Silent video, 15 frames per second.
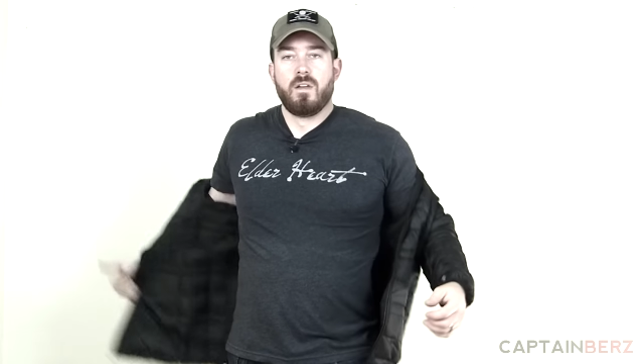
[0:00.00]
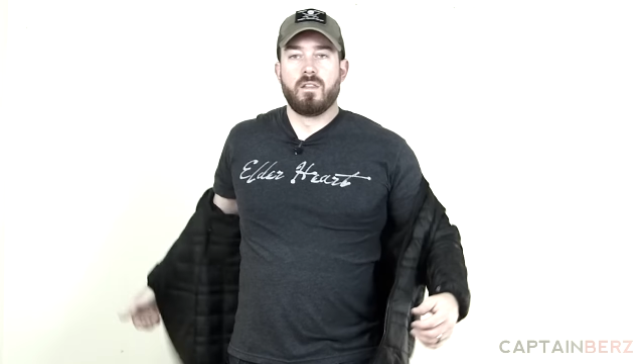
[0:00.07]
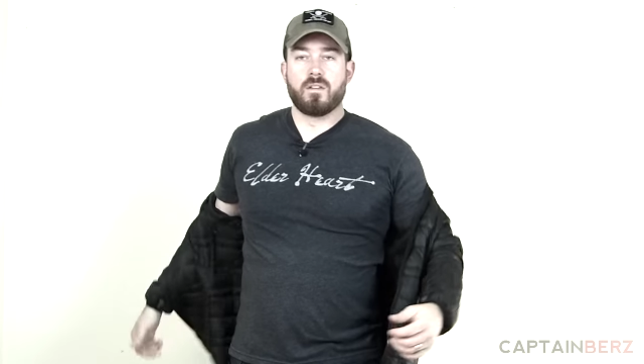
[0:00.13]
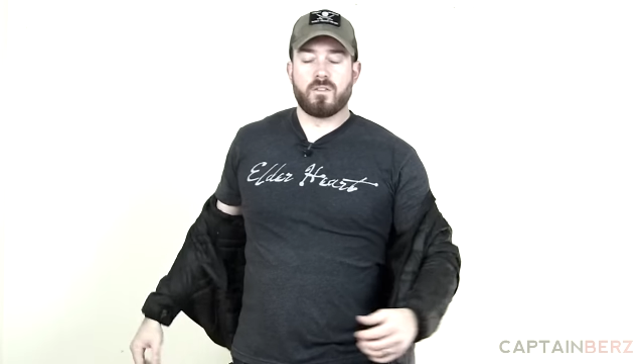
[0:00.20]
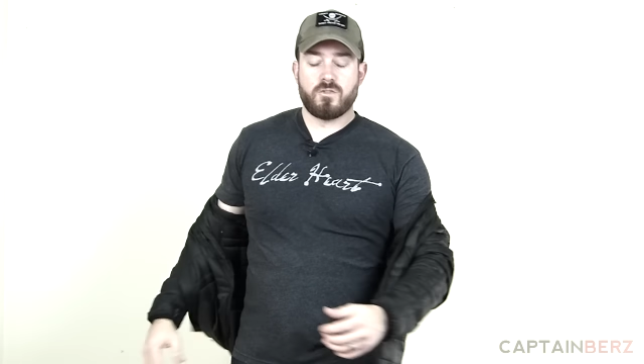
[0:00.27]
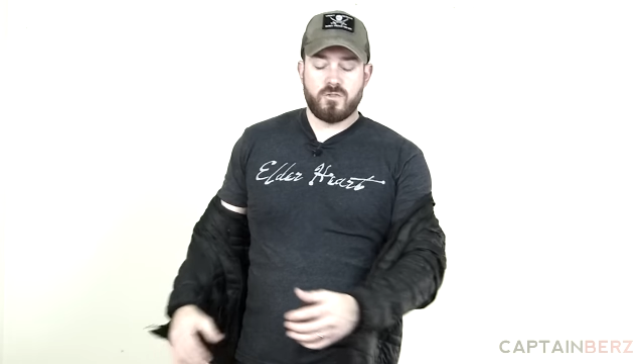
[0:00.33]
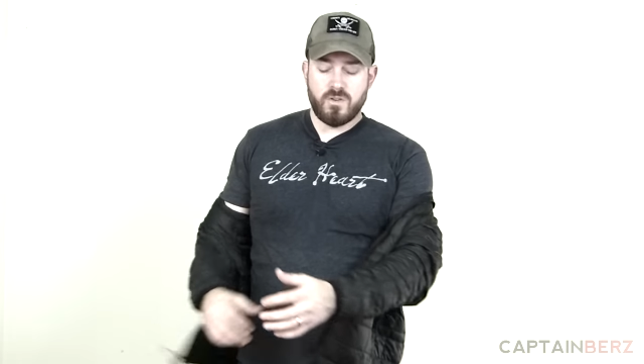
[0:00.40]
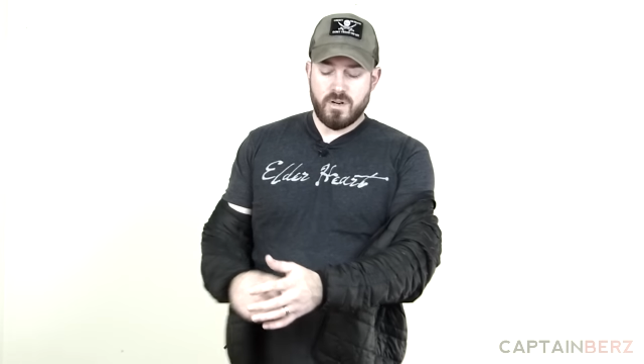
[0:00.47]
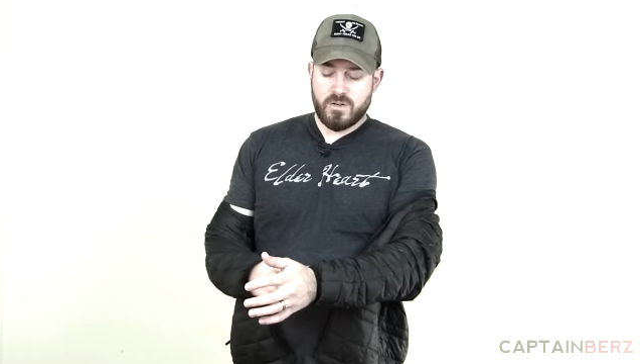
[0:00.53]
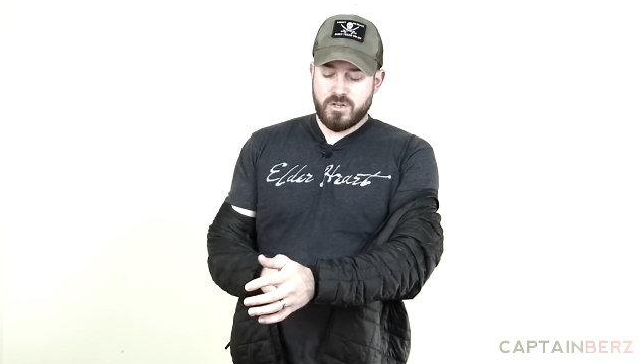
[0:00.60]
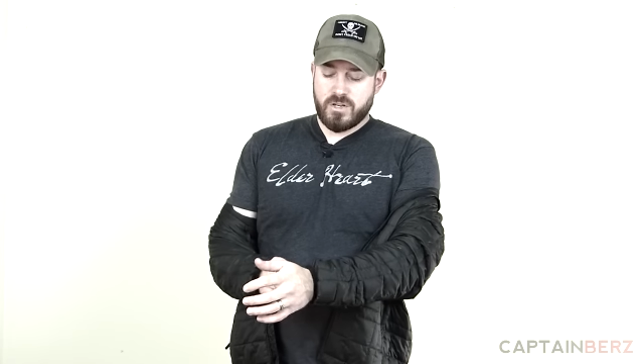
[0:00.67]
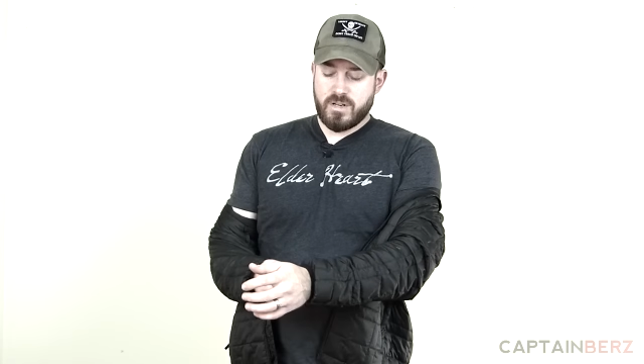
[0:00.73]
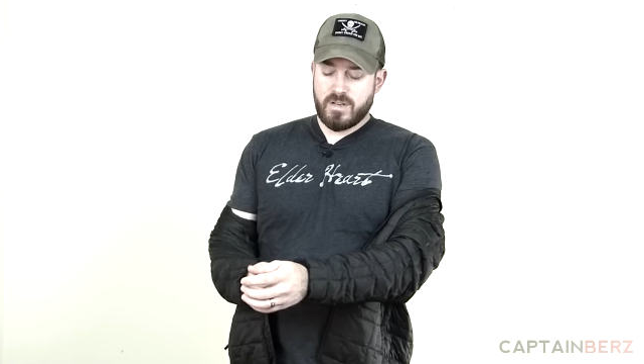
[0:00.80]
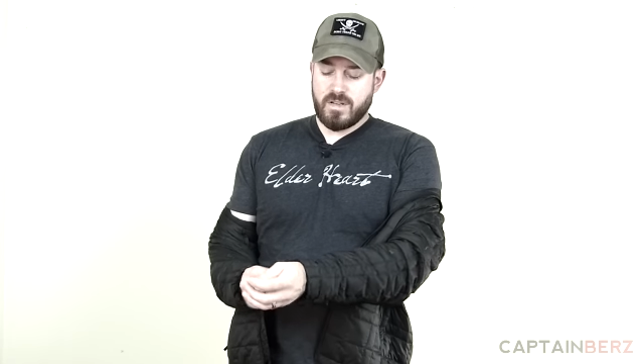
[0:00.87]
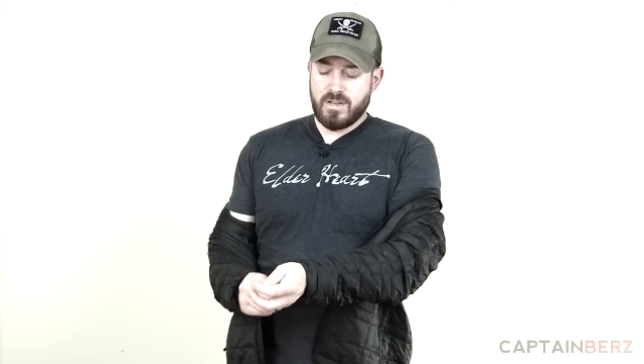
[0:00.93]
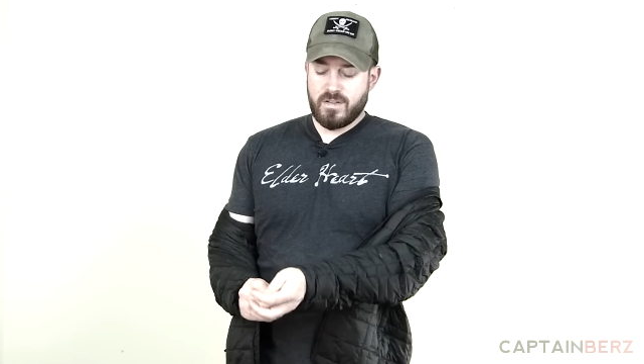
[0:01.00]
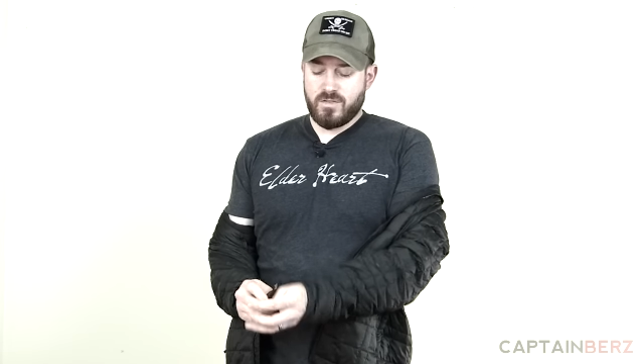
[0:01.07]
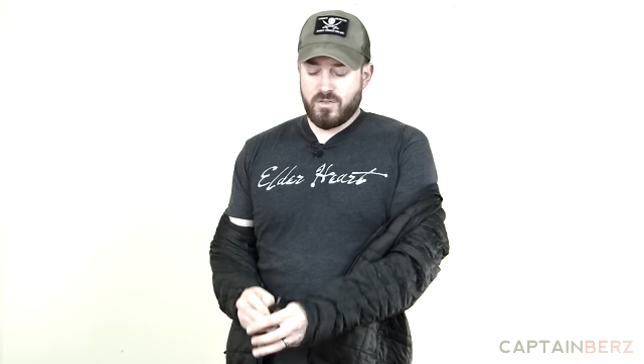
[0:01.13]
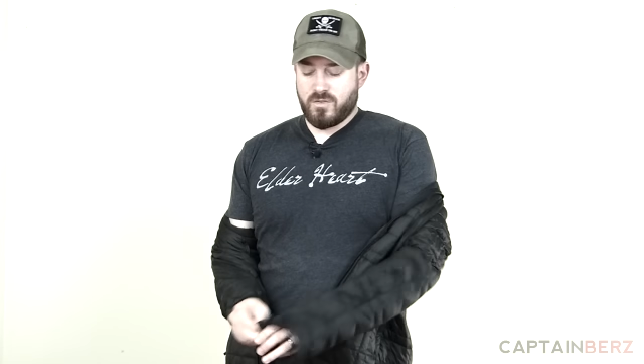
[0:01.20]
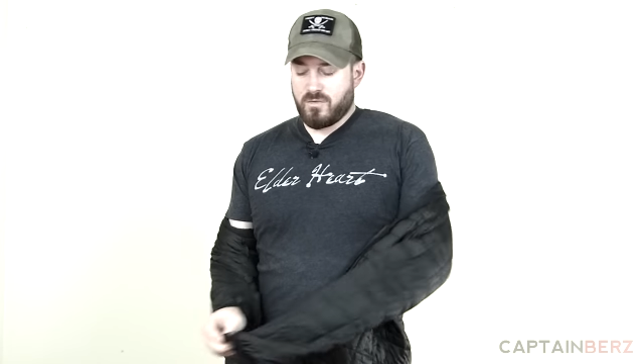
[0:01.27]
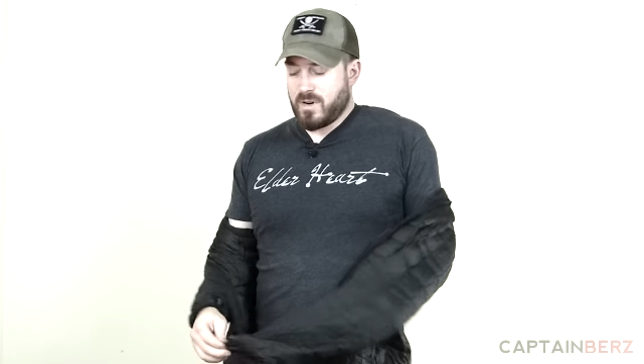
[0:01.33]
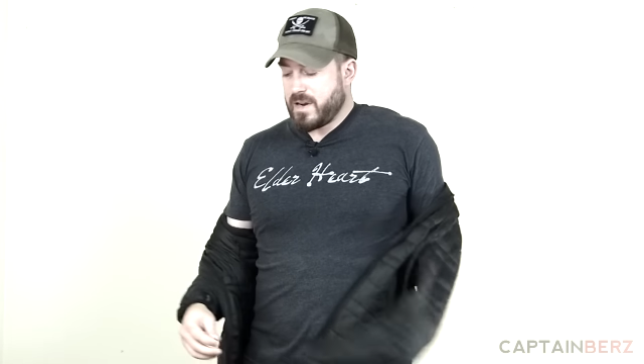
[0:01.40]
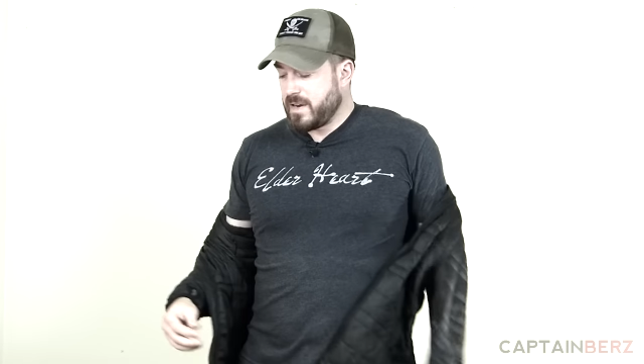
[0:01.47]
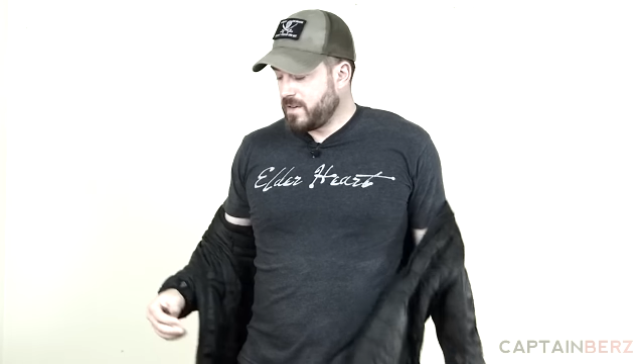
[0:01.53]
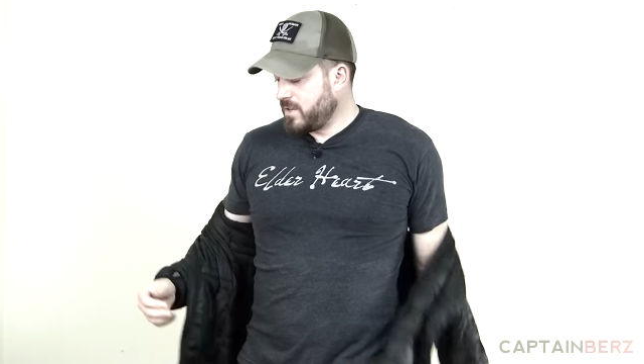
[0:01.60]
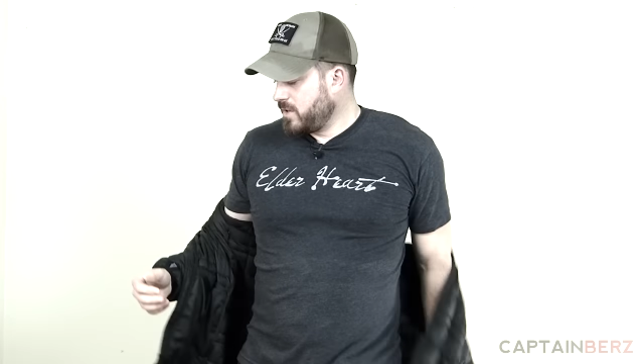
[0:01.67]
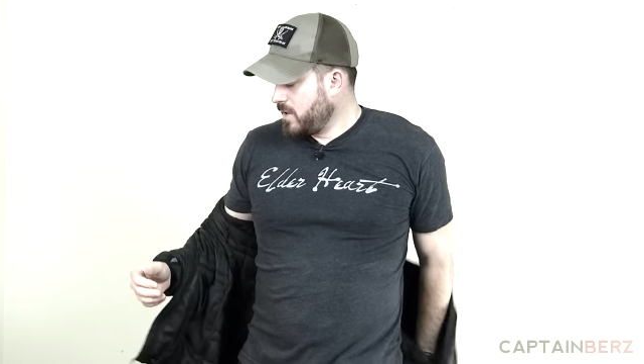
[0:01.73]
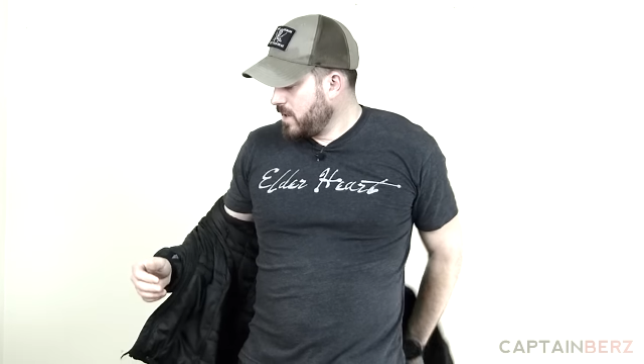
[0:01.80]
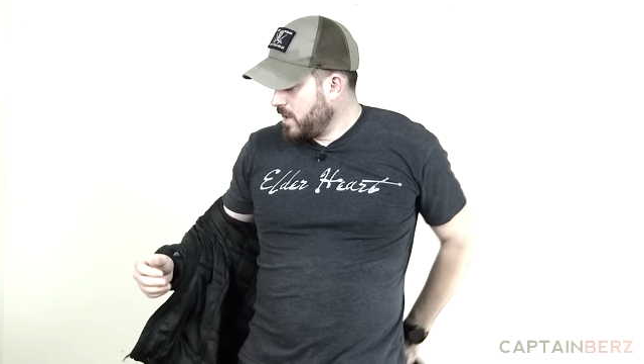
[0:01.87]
the construction is great.